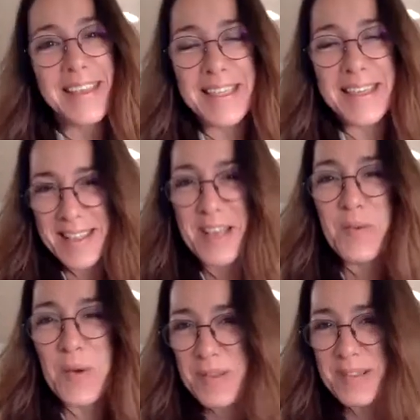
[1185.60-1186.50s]
Yeah, that's
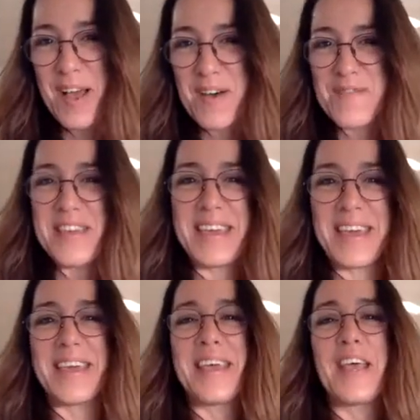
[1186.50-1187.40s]
why I was laughing.
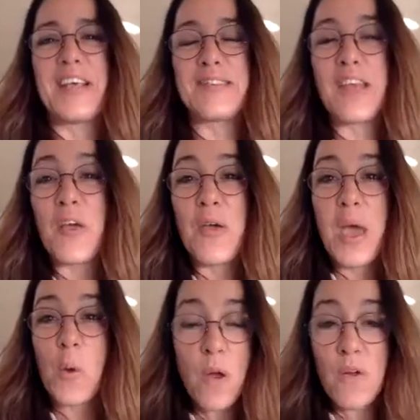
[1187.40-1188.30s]
Yeah. So
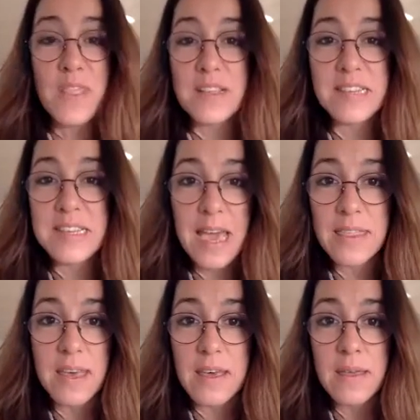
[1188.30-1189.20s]
we're in this
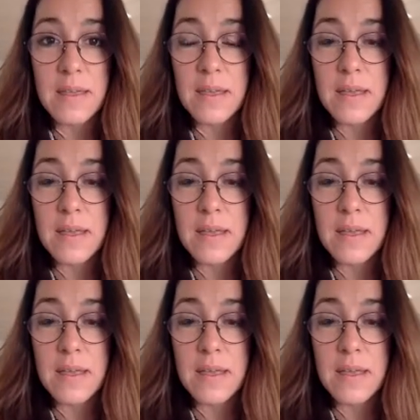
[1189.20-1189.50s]
together.